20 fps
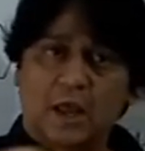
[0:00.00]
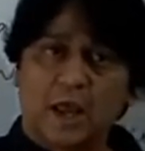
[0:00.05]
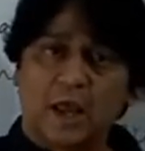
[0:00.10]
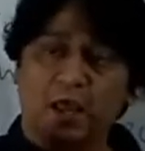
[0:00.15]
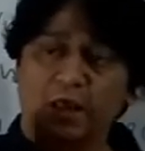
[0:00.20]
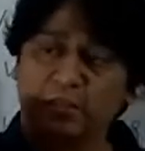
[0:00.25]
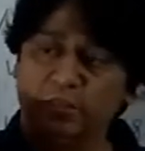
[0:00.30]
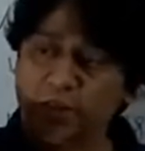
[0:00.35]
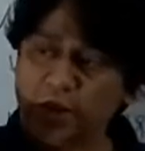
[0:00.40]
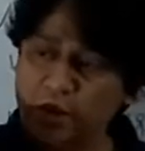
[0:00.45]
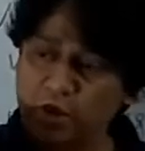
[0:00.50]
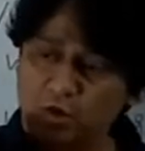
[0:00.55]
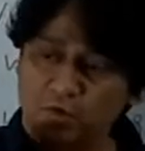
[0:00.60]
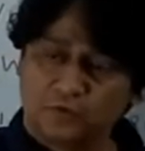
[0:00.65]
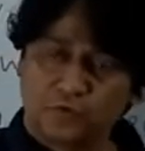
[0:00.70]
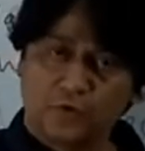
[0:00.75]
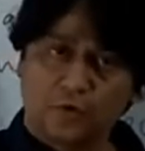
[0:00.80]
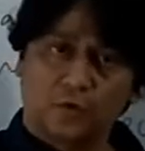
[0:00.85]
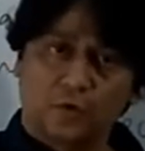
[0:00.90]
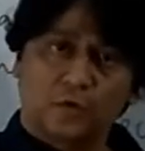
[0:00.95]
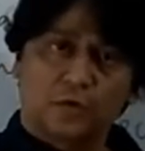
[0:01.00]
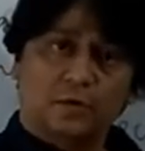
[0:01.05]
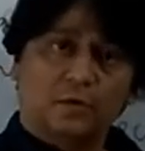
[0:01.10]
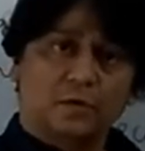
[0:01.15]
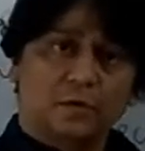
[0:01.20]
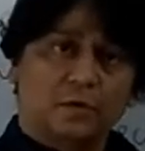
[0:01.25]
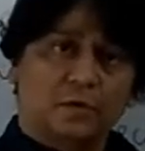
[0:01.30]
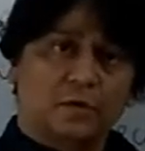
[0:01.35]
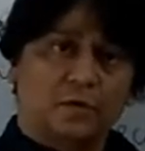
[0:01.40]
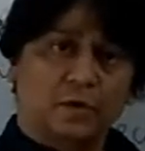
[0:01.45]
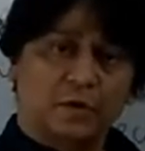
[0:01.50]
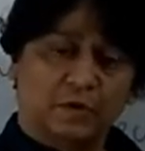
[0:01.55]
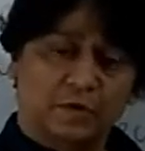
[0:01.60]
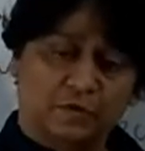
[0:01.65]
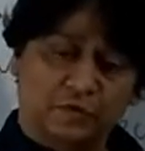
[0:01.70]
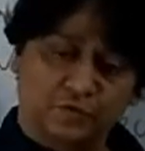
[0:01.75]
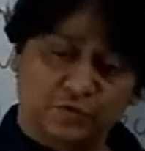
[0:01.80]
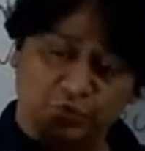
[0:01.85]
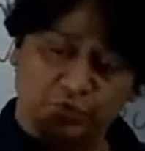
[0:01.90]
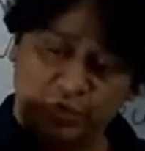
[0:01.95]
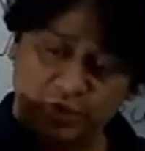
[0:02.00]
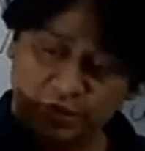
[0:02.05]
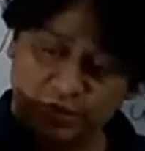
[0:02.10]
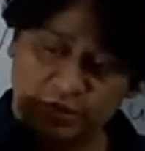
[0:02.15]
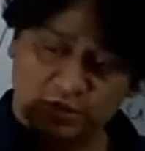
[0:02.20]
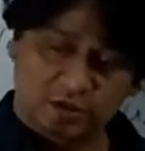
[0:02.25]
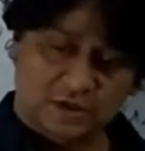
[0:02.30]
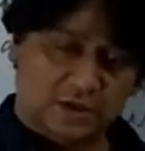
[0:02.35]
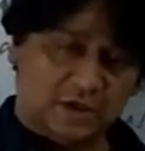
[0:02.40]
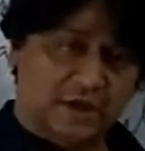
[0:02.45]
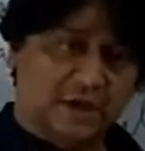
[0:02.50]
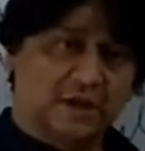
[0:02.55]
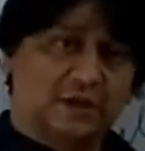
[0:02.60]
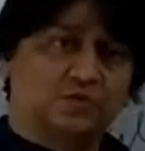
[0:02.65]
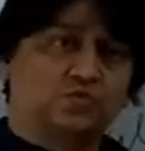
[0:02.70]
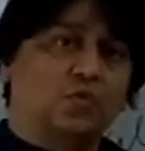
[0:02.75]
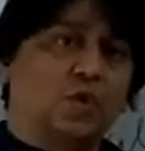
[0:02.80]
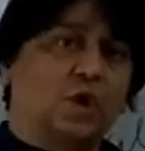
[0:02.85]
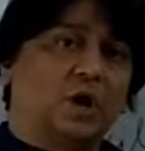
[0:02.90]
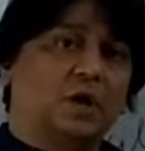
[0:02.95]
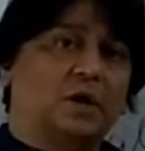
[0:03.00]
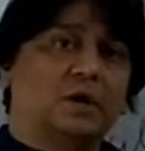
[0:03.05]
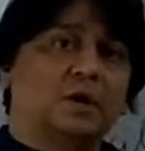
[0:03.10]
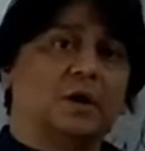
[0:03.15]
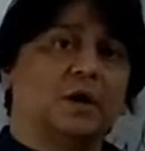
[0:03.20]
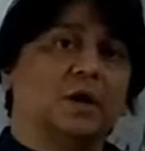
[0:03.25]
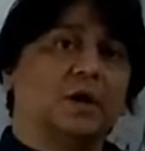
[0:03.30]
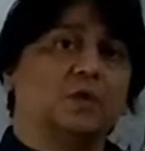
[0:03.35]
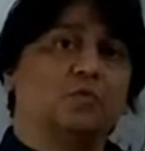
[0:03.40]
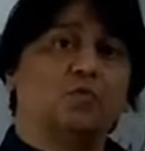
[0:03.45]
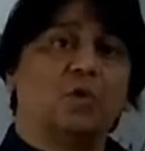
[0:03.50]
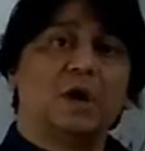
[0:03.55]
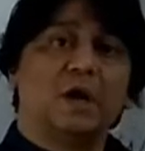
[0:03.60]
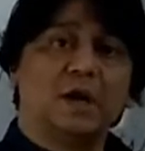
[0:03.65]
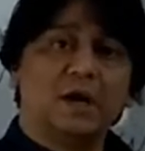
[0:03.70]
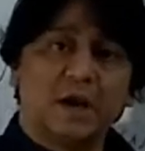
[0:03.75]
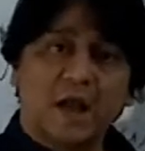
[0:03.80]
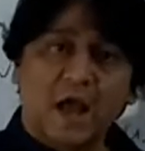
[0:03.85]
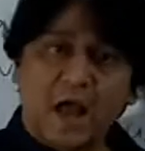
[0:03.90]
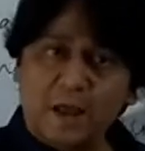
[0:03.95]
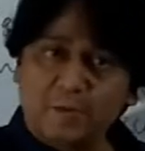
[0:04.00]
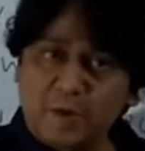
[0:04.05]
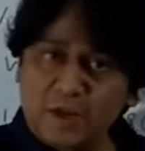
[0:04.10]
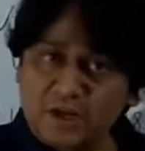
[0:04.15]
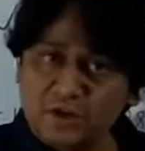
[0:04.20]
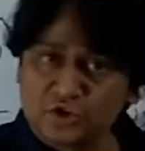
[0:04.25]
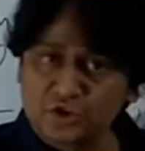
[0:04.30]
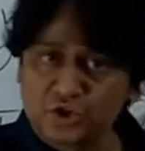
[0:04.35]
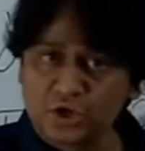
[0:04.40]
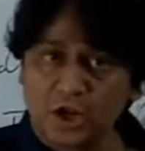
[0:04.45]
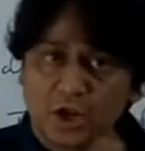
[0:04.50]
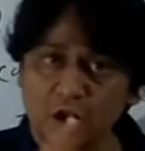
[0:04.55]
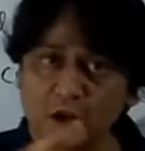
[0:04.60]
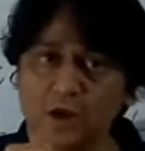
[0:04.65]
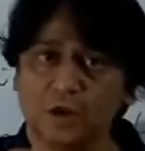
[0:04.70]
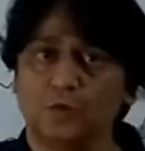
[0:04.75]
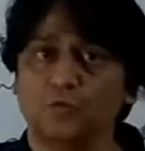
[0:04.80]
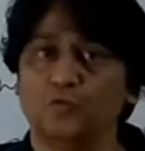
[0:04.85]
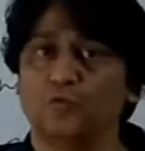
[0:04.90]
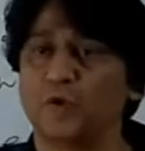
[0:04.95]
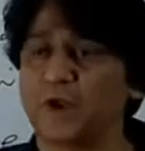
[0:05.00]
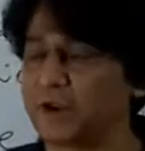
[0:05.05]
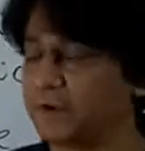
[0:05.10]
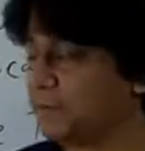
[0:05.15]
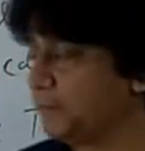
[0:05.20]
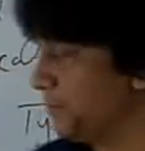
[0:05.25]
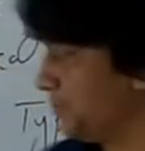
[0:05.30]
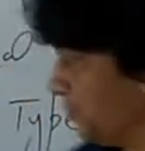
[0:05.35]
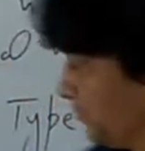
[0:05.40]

and therefore this is what a one-dimensional wave.